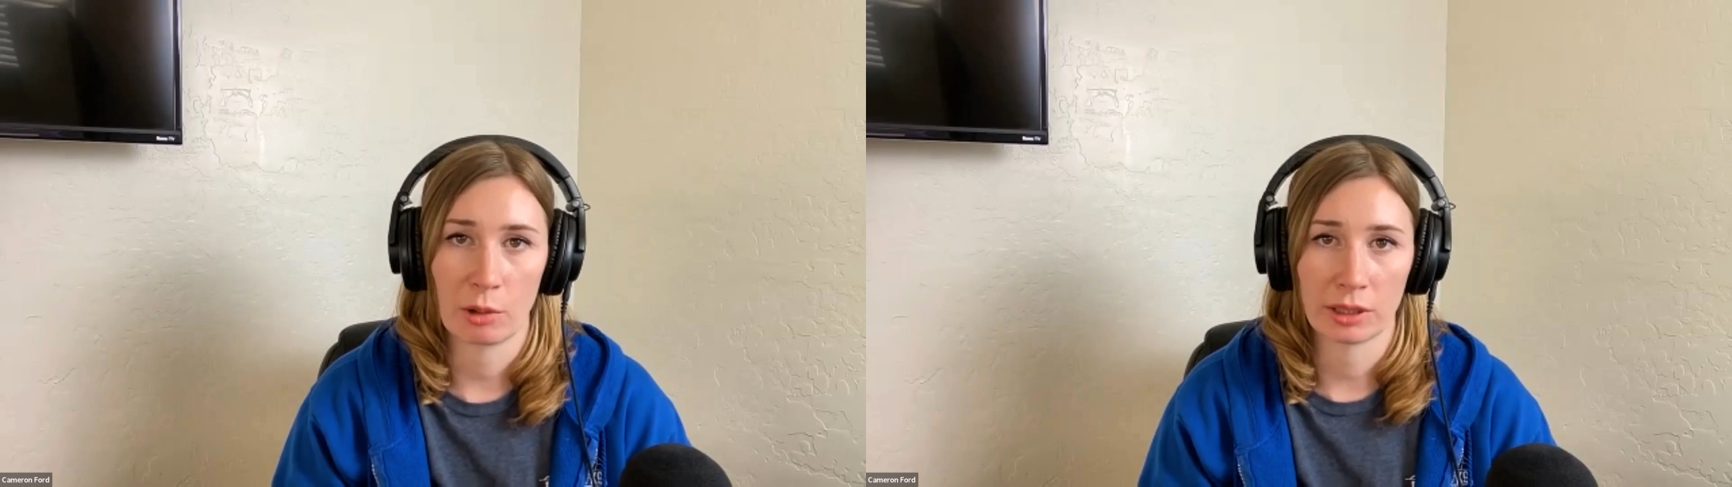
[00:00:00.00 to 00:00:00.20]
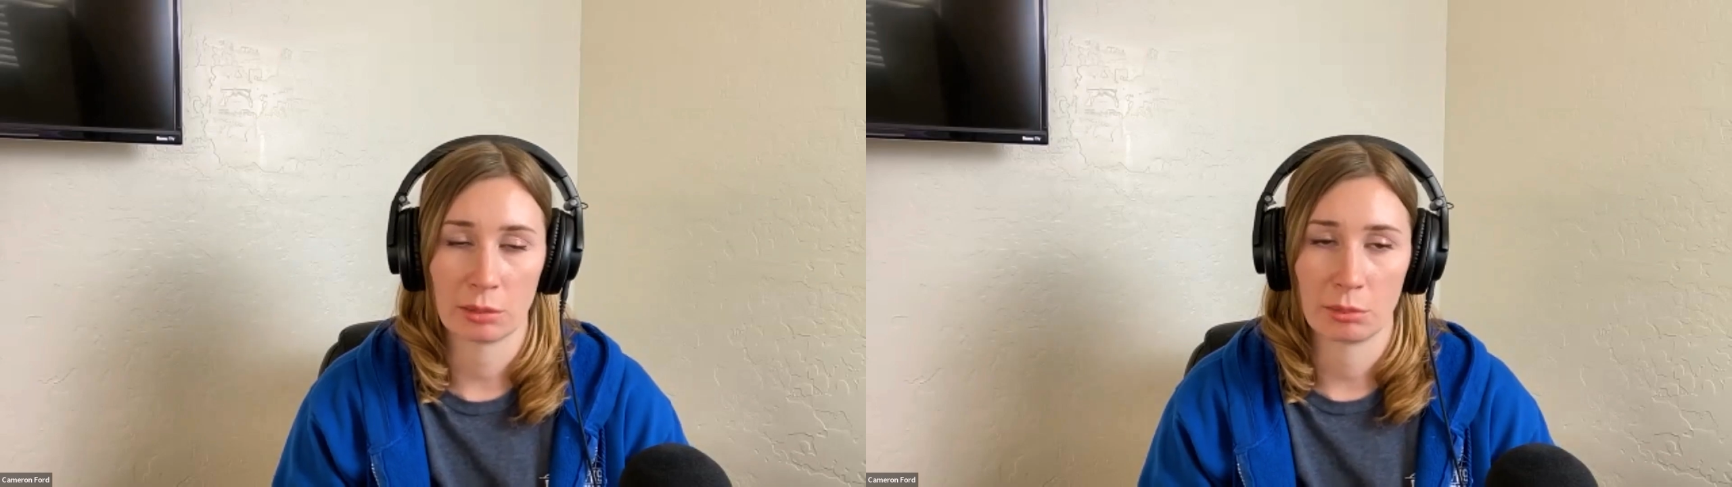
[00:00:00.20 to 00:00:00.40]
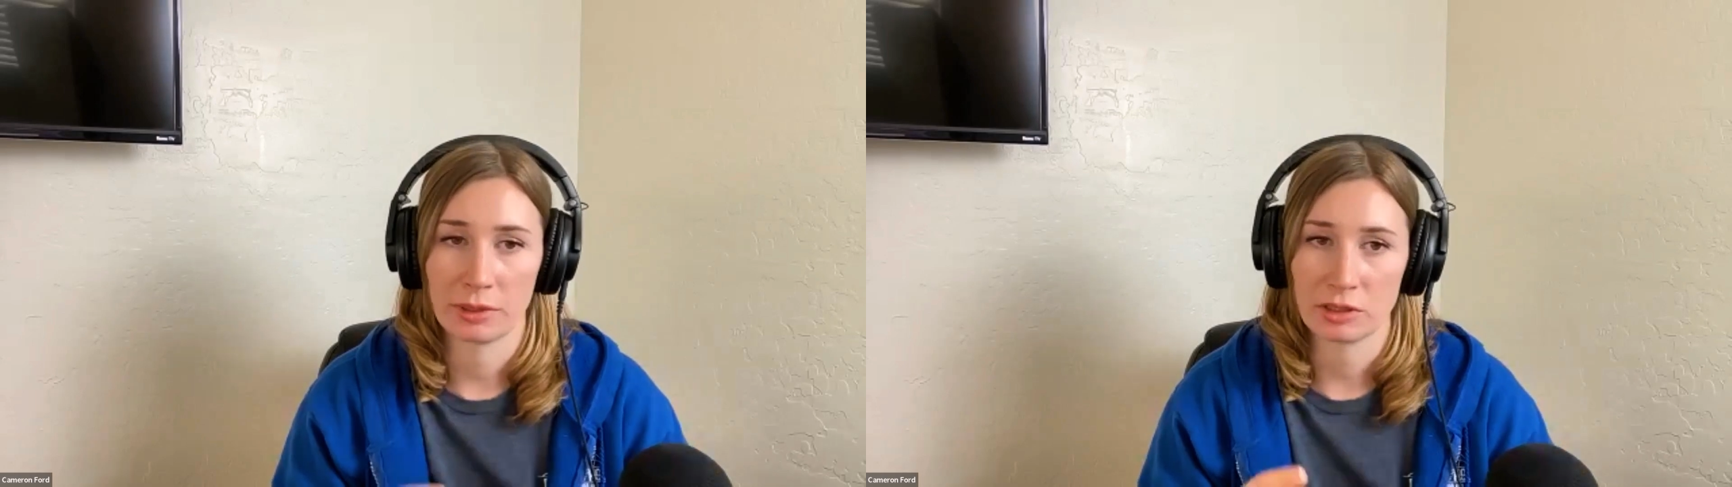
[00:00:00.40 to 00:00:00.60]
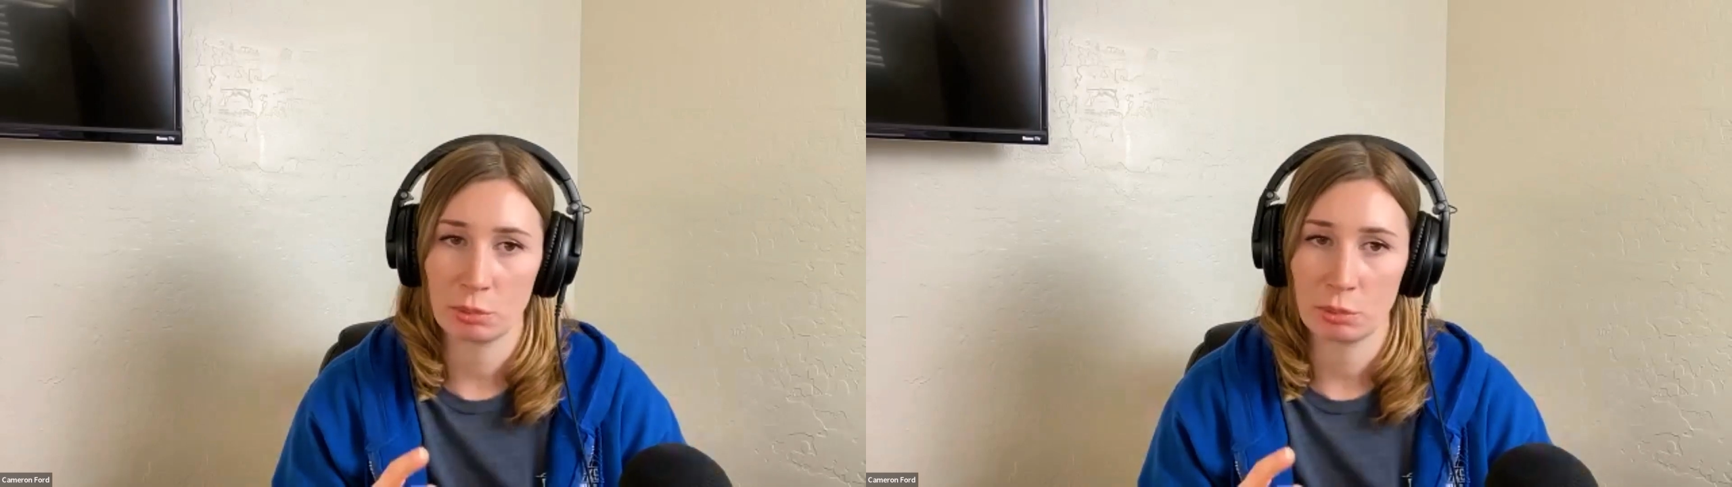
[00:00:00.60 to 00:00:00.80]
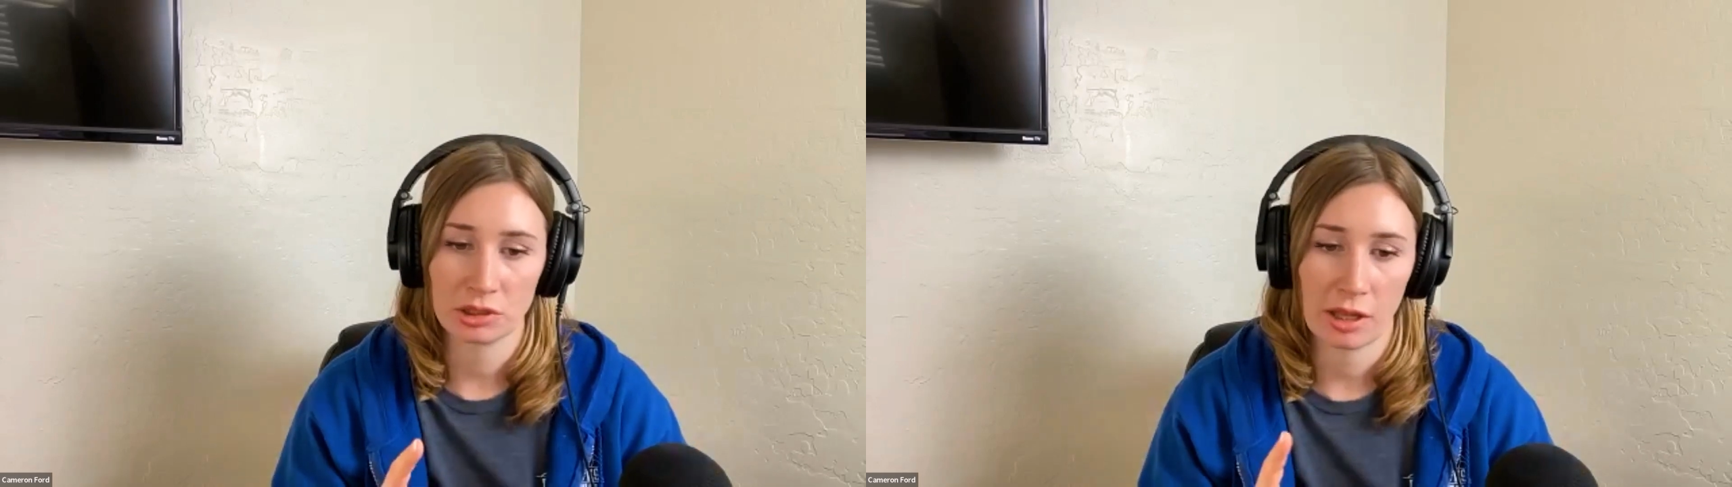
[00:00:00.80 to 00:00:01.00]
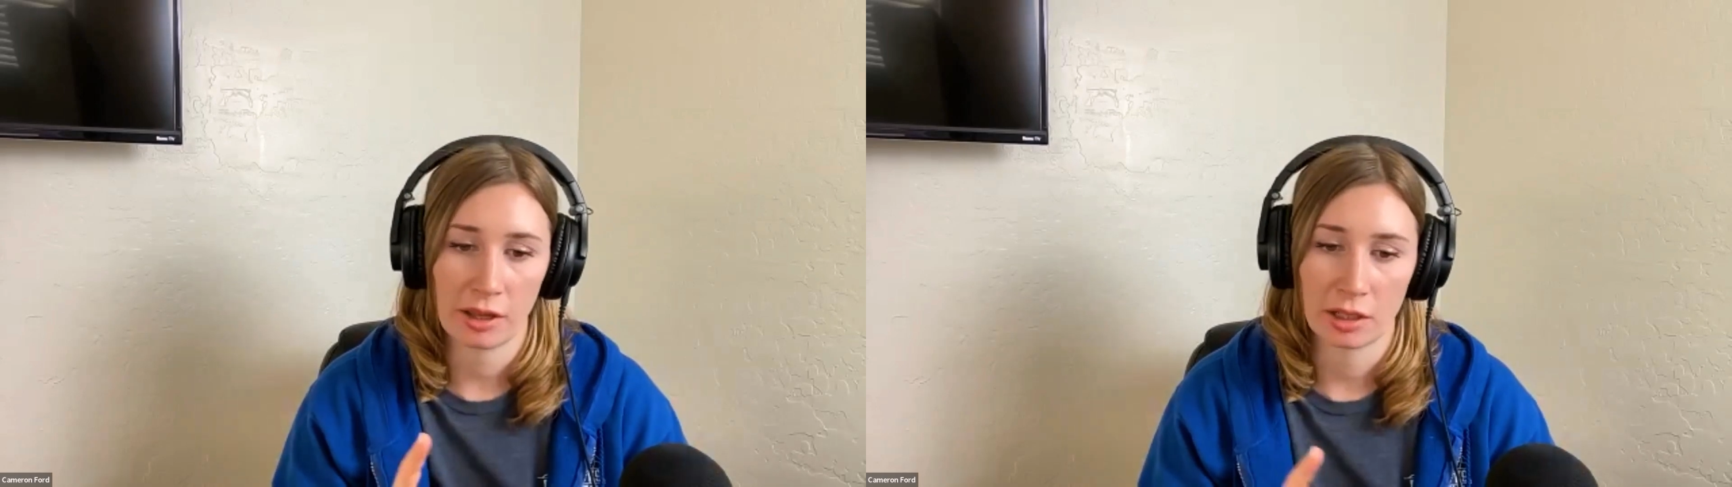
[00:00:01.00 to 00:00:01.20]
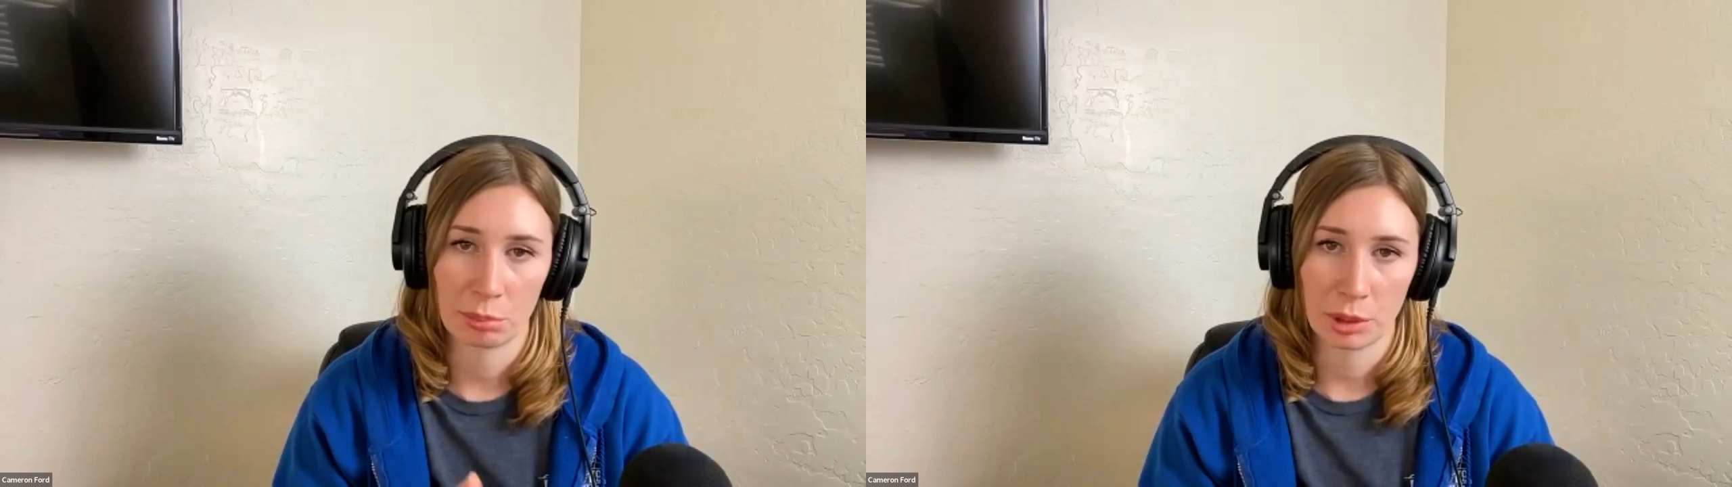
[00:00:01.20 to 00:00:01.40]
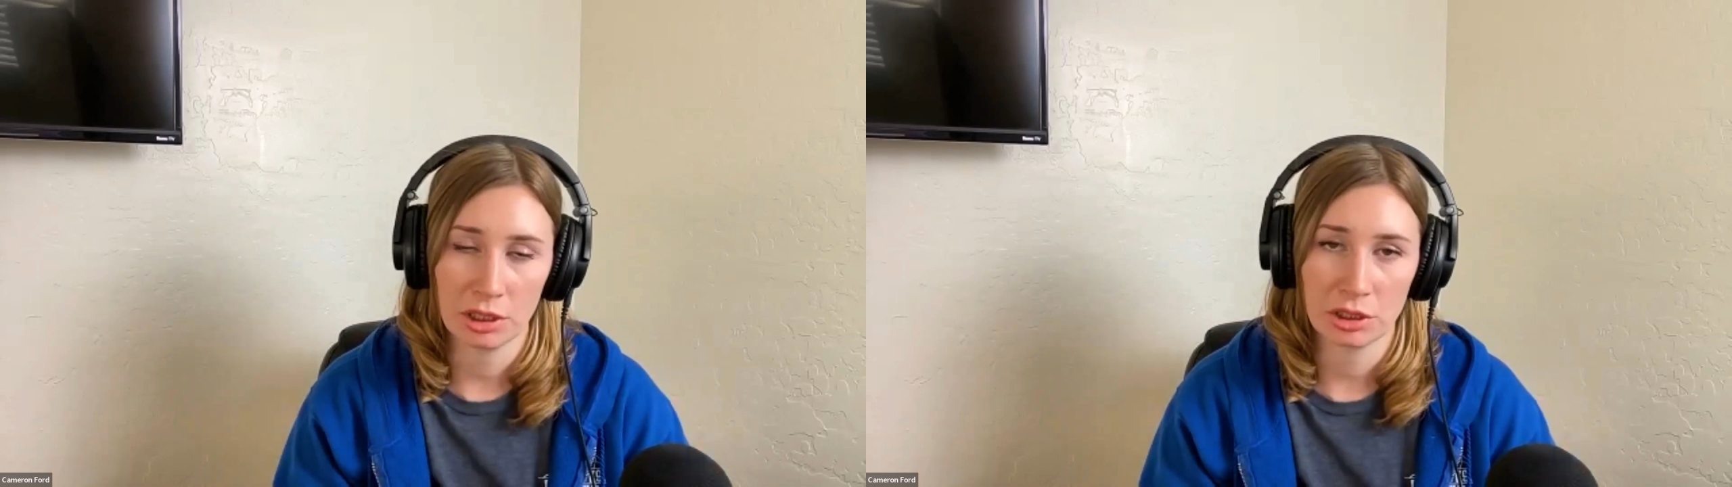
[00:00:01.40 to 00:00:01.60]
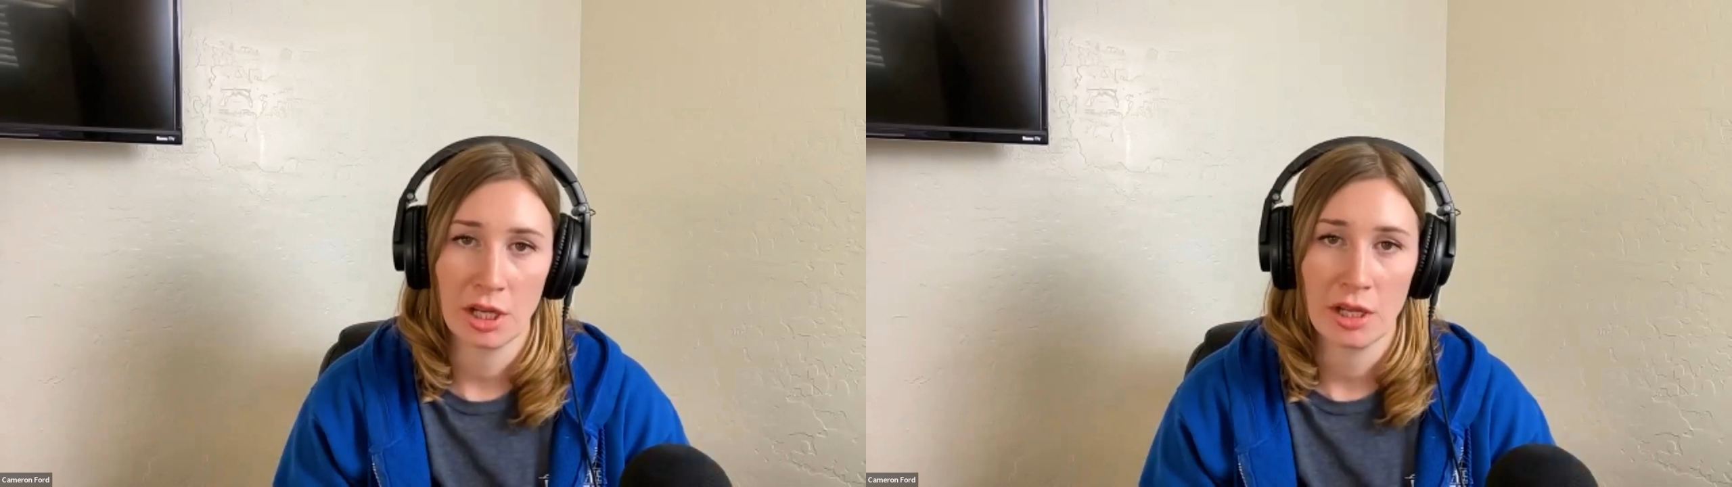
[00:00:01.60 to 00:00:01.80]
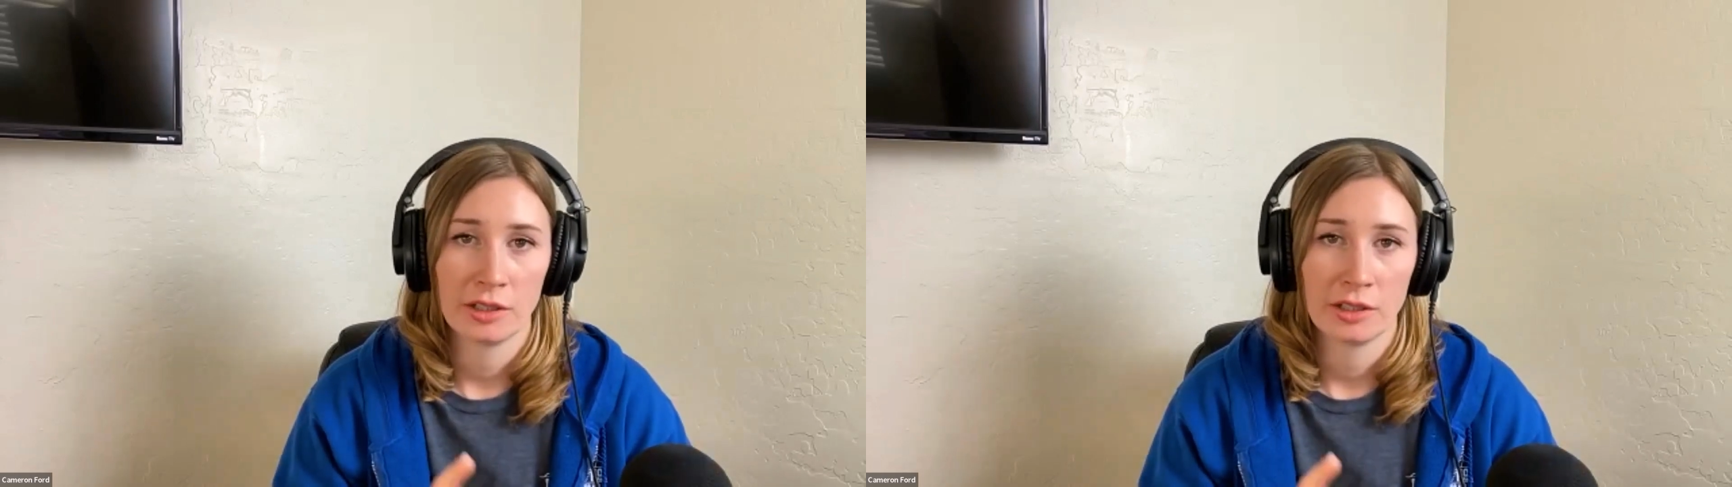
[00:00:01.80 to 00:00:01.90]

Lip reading: I want them to be super solid on birch,